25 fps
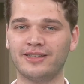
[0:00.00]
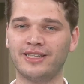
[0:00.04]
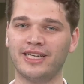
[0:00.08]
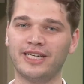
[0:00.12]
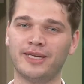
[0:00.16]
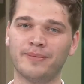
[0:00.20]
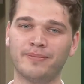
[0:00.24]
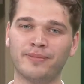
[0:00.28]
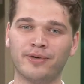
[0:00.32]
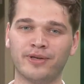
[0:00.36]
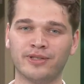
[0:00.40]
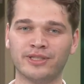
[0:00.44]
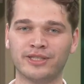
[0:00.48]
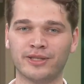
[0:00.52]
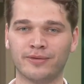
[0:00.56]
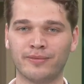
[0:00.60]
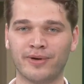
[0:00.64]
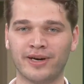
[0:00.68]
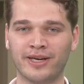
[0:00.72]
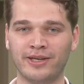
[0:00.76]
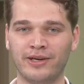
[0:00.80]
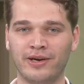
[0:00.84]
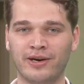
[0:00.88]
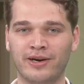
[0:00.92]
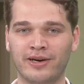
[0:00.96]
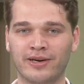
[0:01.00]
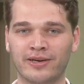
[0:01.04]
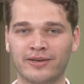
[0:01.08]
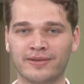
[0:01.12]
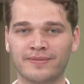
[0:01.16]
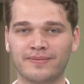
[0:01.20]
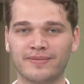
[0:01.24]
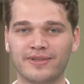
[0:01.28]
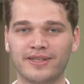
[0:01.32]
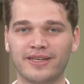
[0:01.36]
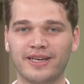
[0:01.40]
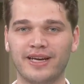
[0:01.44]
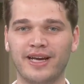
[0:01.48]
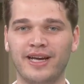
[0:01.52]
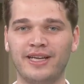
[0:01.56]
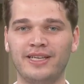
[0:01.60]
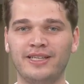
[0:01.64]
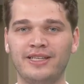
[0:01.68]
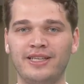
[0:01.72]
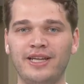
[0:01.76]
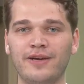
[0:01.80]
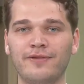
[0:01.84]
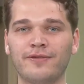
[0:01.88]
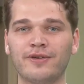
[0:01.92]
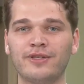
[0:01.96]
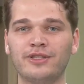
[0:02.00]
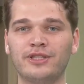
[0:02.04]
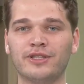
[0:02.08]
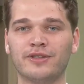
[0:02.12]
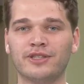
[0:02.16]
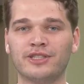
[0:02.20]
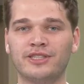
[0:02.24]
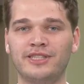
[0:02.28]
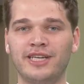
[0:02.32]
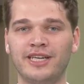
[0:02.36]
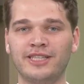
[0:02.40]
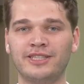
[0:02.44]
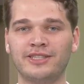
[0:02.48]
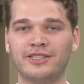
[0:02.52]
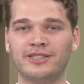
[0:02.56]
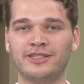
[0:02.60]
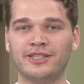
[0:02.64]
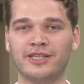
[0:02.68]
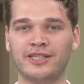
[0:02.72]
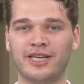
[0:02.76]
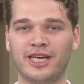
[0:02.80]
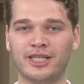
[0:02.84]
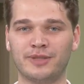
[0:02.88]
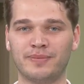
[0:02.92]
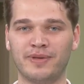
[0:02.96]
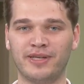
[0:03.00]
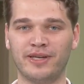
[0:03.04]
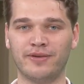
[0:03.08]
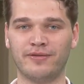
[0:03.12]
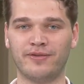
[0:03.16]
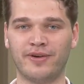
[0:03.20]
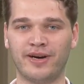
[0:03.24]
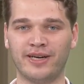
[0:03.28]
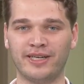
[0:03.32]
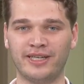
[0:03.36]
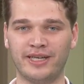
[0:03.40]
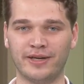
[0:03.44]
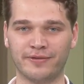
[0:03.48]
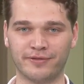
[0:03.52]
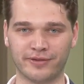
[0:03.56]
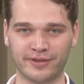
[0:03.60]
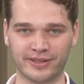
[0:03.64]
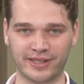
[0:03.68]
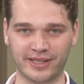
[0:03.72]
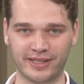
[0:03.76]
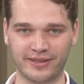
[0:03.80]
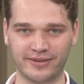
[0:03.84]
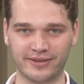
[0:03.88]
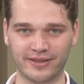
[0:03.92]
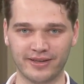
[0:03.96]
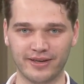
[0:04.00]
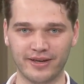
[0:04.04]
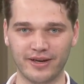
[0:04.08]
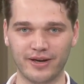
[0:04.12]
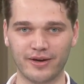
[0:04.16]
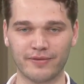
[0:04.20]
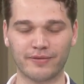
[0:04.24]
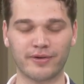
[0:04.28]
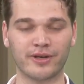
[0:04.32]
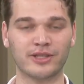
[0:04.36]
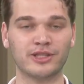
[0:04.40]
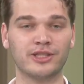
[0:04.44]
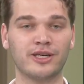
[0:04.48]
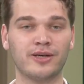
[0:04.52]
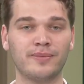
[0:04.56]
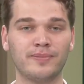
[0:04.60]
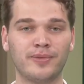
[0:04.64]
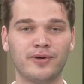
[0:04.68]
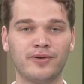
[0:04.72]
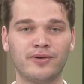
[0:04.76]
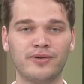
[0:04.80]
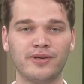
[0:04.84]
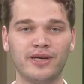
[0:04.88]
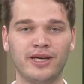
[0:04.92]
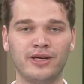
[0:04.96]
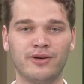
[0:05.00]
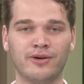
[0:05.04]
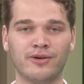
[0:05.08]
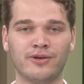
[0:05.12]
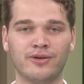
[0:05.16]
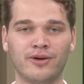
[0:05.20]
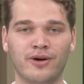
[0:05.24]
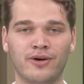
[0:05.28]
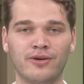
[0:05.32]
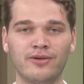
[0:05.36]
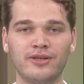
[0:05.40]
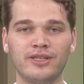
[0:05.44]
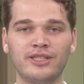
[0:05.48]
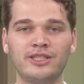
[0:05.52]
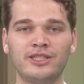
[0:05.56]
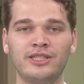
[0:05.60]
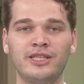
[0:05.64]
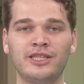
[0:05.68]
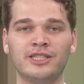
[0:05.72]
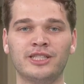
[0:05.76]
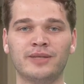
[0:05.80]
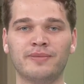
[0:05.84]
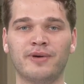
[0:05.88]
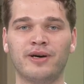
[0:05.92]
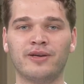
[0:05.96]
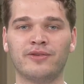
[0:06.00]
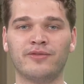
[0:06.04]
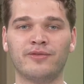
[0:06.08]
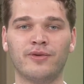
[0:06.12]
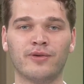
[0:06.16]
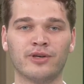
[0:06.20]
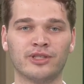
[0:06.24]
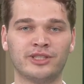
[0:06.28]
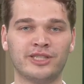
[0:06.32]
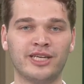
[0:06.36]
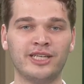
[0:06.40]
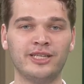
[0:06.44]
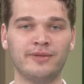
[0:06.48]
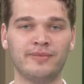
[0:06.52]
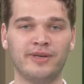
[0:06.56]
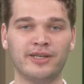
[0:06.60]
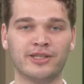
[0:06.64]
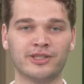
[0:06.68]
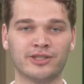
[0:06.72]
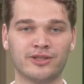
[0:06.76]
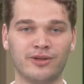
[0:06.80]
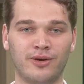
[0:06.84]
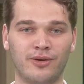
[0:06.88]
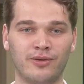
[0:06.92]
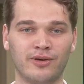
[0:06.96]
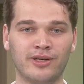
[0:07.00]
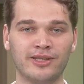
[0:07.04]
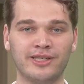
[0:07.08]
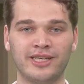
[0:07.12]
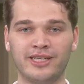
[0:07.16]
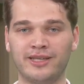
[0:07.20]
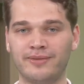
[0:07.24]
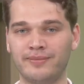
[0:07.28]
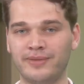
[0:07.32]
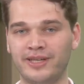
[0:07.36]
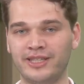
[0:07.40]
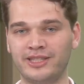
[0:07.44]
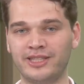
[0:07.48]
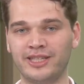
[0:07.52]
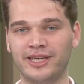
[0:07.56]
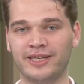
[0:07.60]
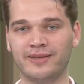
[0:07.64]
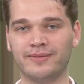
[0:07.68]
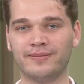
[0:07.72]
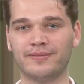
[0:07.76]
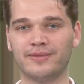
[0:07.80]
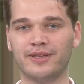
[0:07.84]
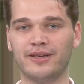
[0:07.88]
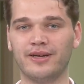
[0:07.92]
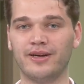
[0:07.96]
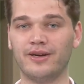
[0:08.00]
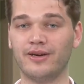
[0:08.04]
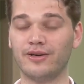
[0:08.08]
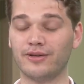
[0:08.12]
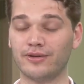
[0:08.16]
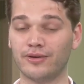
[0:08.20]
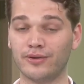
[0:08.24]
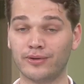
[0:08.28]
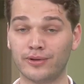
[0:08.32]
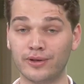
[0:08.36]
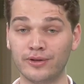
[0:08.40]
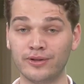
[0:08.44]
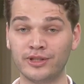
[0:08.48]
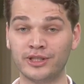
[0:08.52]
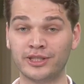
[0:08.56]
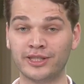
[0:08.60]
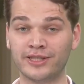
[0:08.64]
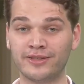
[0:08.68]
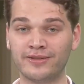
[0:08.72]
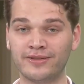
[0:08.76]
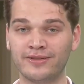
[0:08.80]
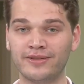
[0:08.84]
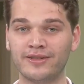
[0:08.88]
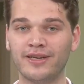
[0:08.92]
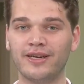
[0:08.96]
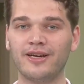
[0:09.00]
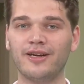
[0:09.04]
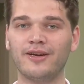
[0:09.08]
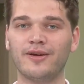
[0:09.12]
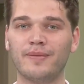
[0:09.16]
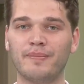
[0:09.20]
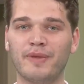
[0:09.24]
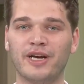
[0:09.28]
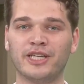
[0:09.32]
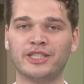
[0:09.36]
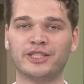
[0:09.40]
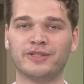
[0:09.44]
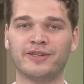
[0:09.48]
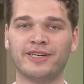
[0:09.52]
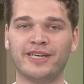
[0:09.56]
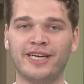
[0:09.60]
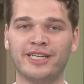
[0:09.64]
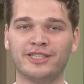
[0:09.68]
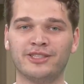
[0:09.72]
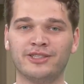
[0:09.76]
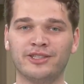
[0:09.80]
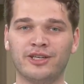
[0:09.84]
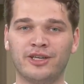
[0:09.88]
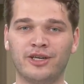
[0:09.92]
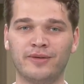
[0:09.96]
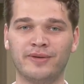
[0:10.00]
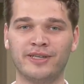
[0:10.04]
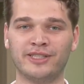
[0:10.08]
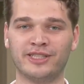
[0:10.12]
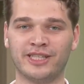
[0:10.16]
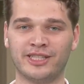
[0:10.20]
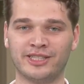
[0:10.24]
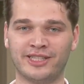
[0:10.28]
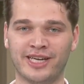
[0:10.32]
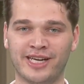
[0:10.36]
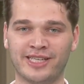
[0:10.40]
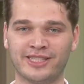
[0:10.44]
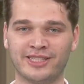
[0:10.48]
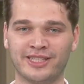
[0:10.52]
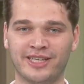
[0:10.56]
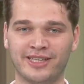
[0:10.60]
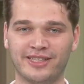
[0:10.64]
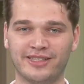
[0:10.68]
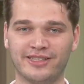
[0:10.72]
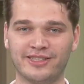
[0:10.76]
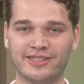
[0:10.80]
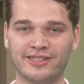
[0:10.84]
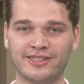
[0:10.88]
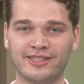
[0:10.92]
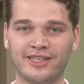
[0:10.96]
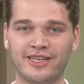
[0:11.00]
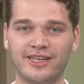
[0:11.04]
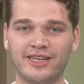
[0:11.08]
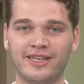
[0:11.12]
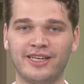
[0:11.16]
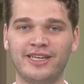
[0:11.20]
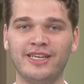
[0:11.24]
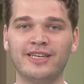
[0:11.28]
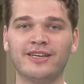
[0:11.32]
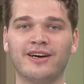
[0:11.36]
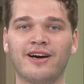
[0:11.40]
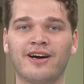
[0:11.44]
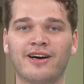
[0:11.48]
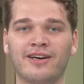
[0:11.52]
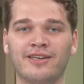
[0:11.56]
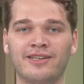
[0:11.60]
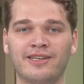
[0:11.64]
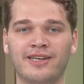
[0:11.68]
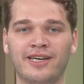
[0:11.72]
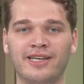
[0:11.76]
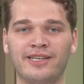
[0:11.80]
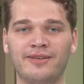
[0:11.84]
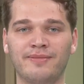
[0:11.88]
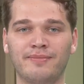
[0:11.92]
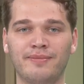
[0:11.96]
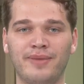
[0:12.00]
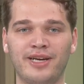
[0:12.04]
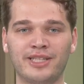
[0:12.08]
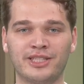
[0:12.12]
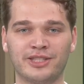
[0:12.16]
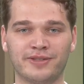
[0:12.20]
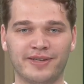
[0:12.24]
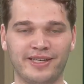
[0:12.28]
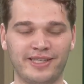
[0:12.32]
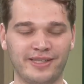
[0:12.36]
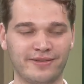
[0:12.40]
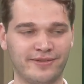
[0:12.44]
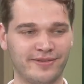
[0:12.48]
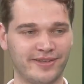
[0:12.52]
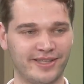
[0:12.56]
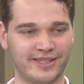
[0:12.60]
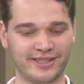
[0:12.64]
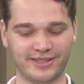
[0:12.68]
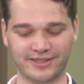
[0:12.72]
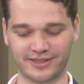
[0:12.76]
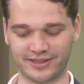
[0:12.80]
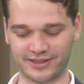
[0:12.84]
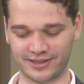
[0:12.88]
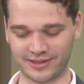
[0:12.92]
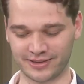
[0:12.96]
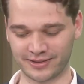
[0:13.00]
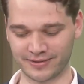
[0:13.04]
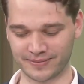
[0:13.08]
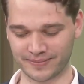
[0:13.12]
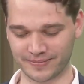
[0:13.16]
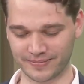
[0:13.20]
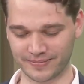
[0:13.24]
that depends on where you are. In different jurisdictions, it has been defined differently. For example, in Hong Kong, a chi is about 4 centimeters longer than in Beijing. Conclusion, measuring isn't always exact science. Here are 9 measuring devices.